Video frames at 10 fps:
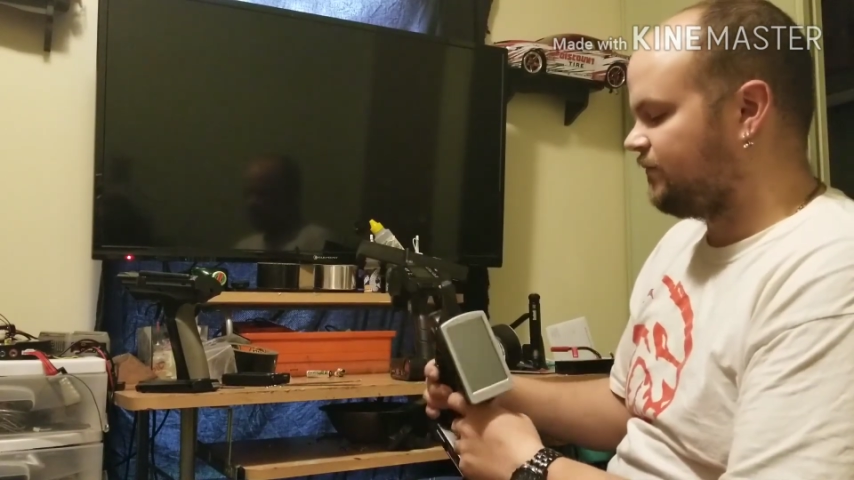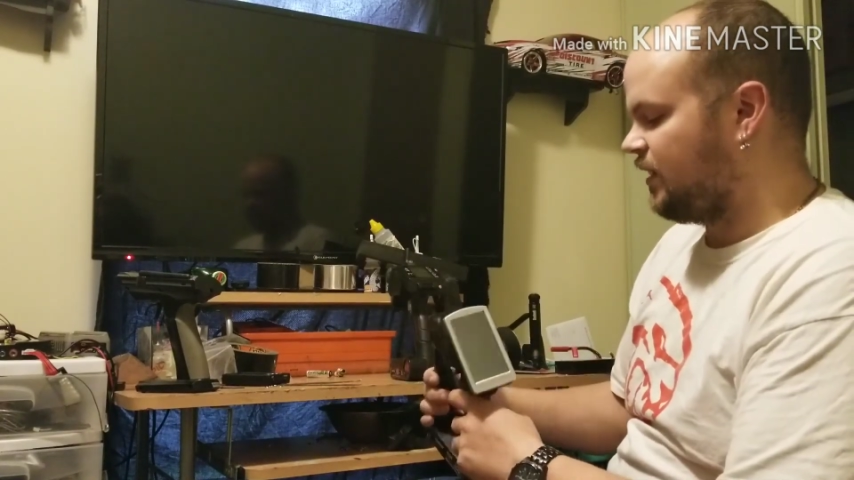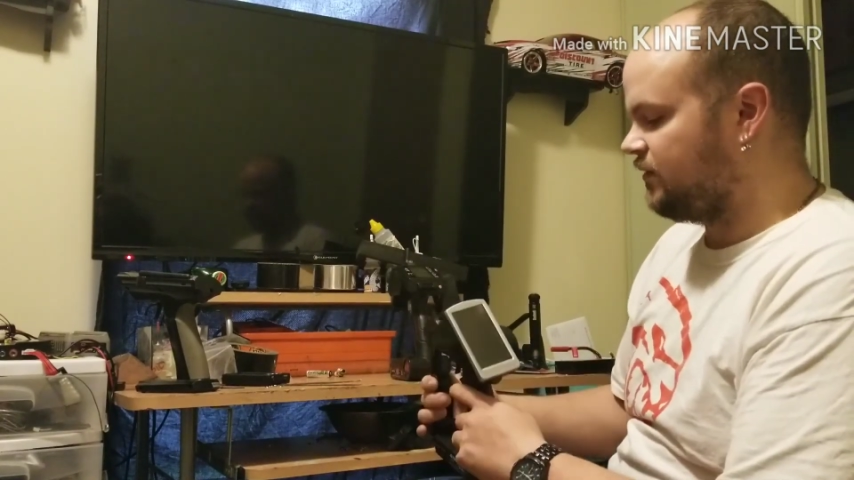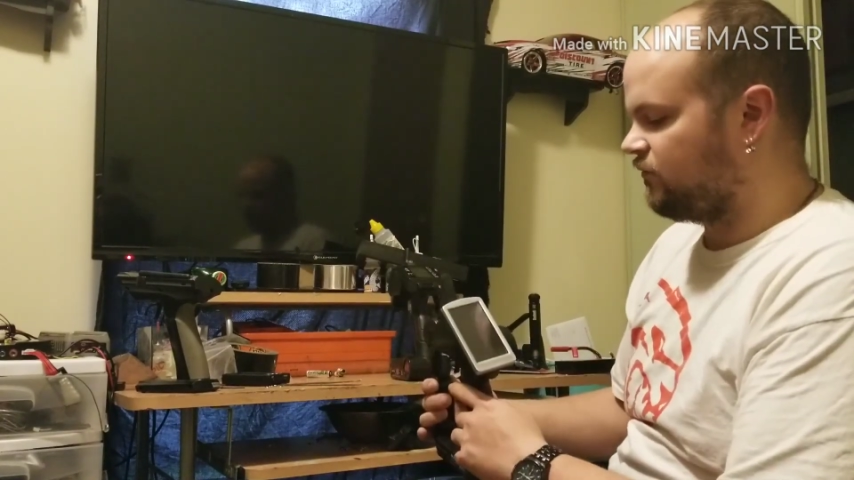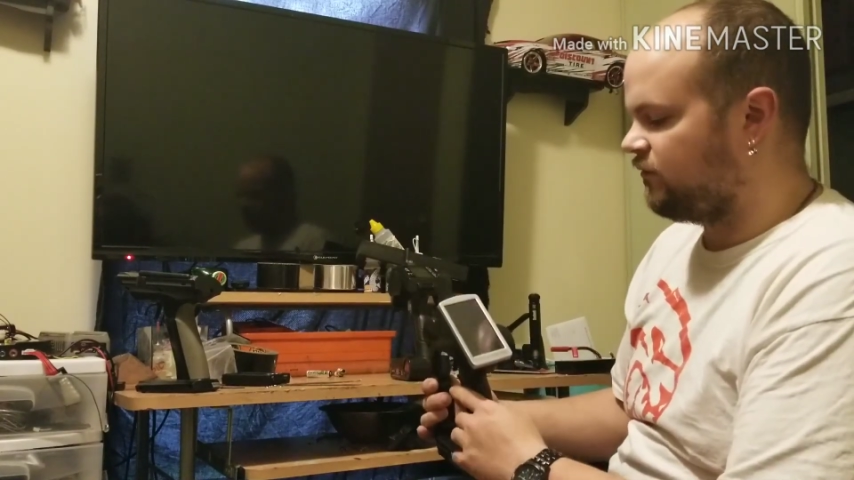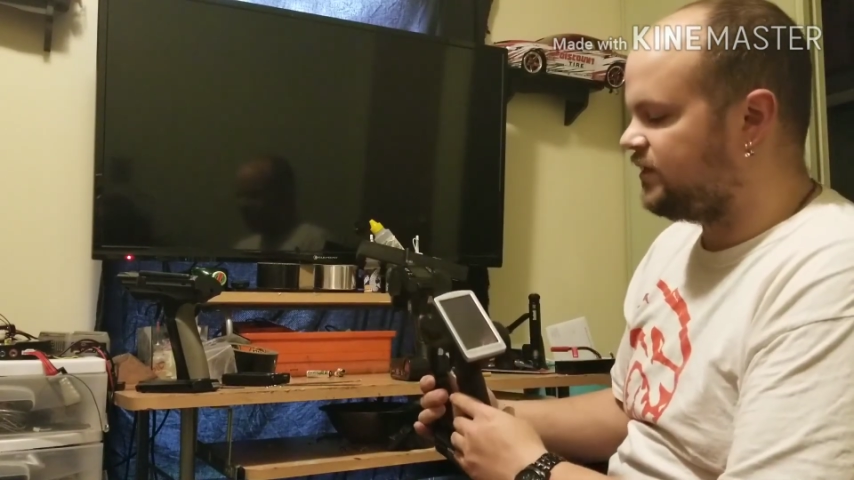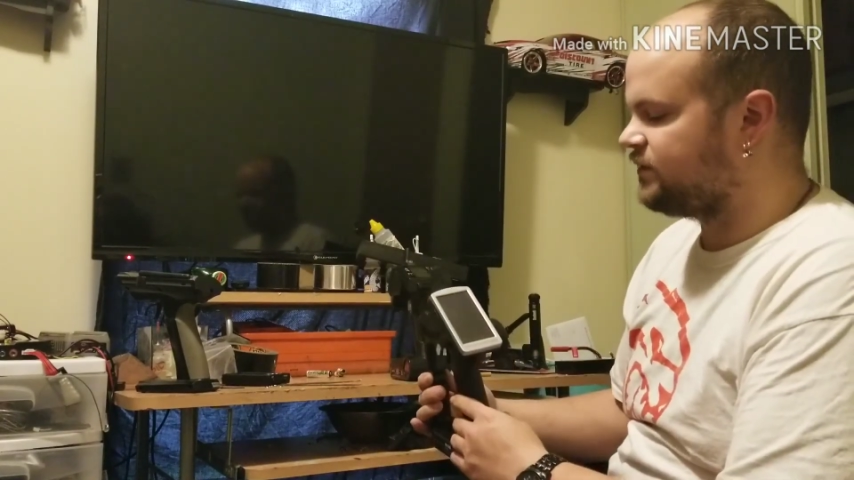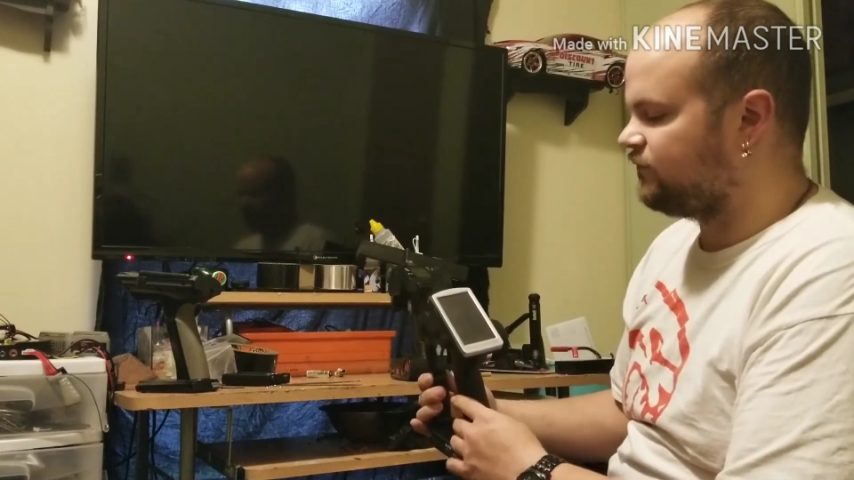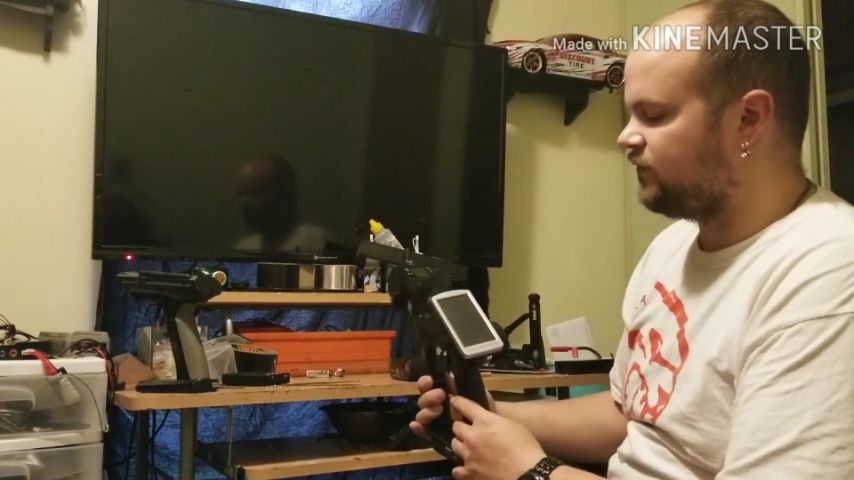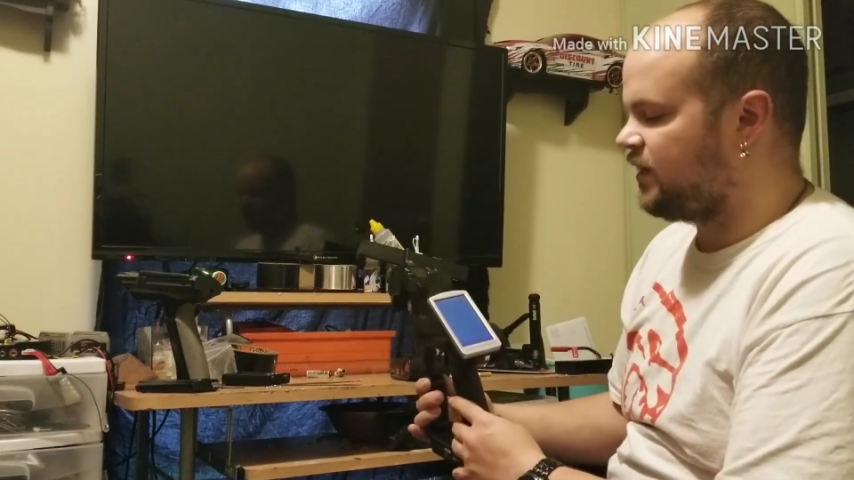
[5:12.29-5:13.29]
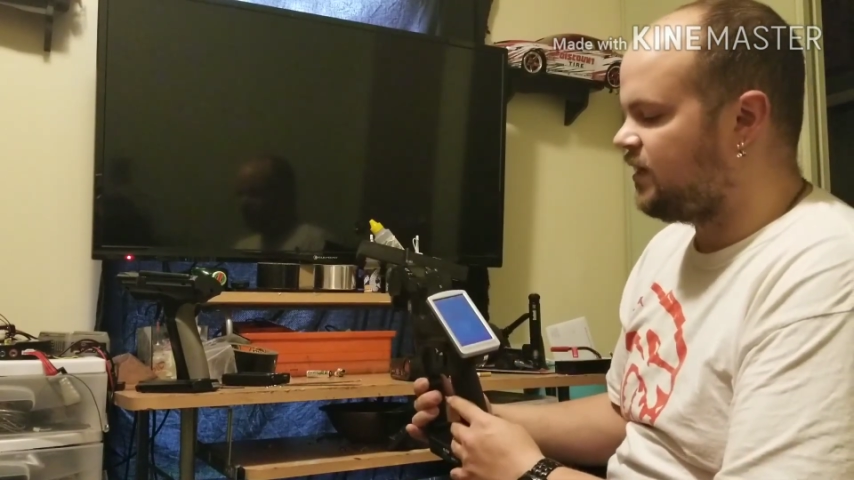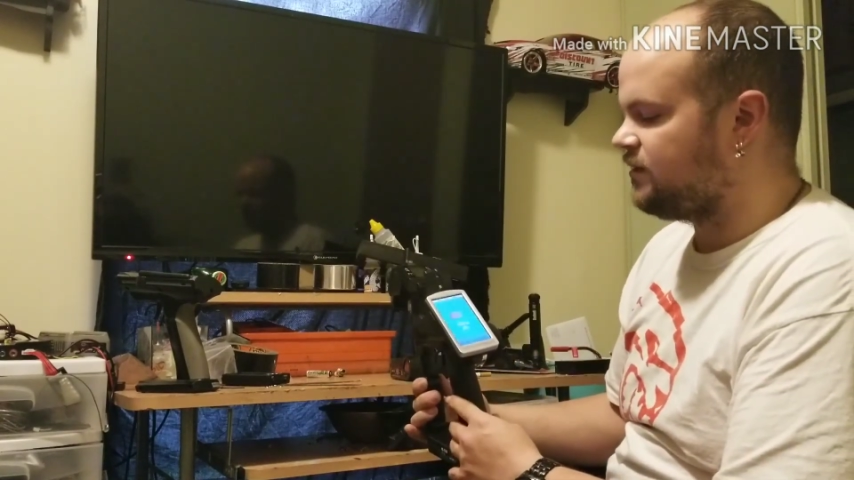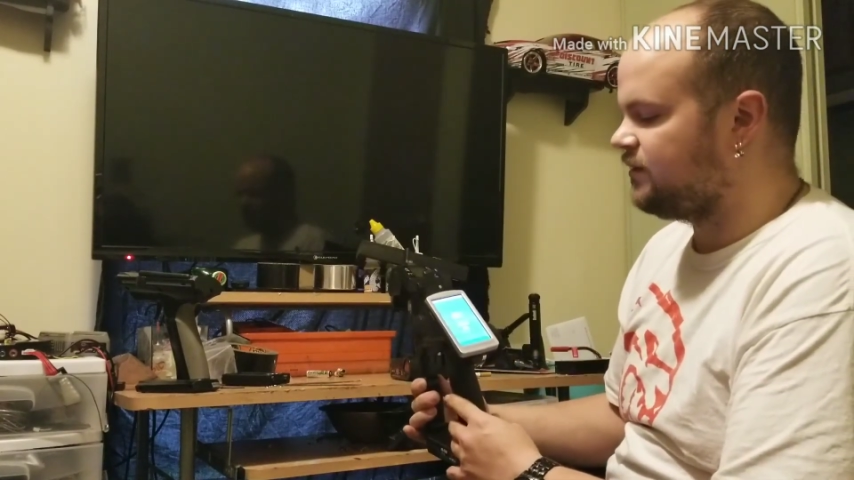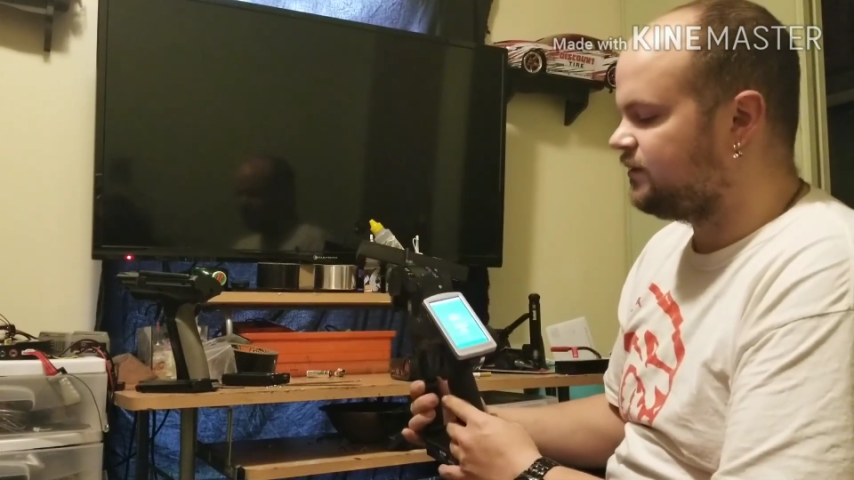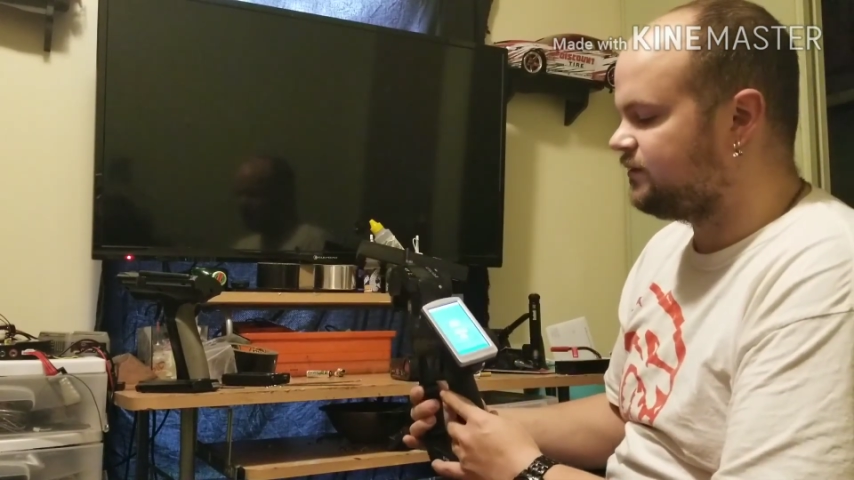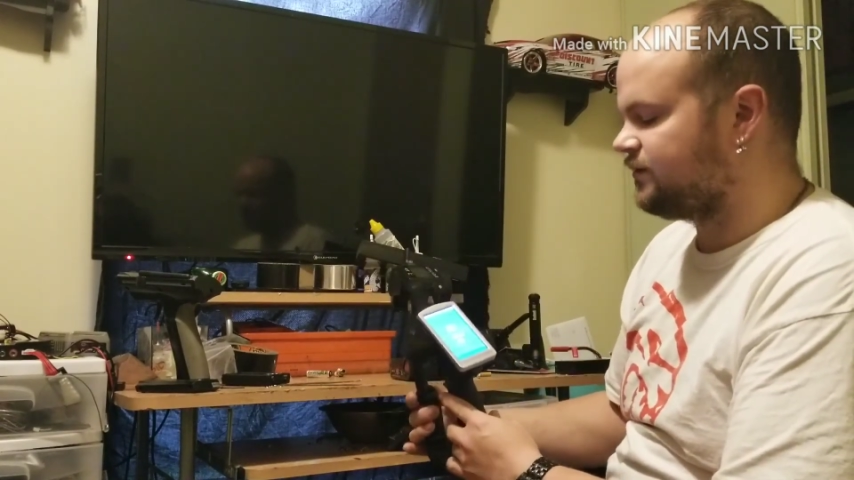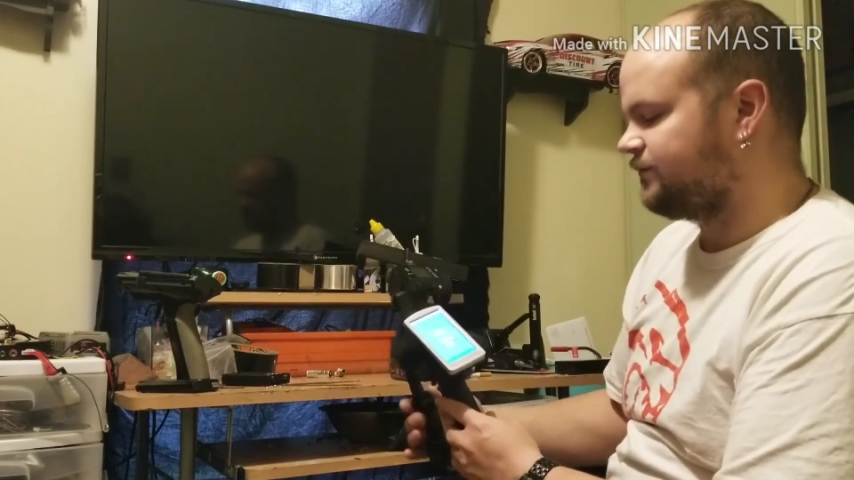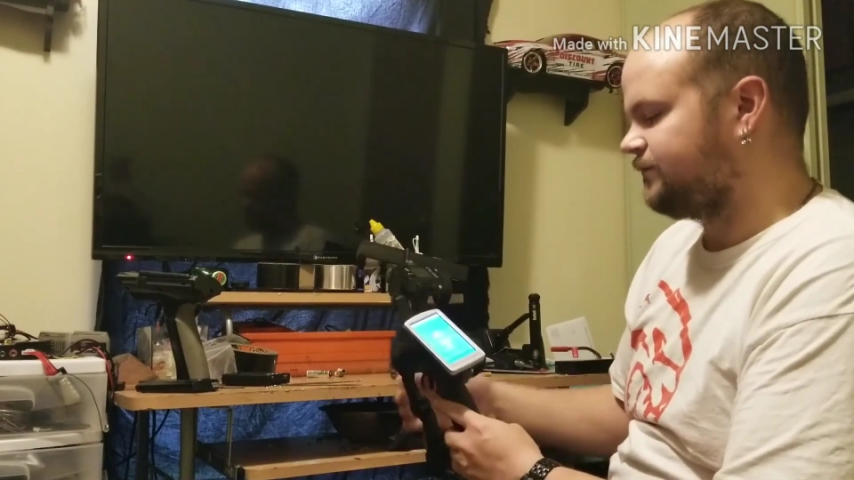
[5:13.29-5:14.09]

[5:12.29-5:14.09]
and the reason for that is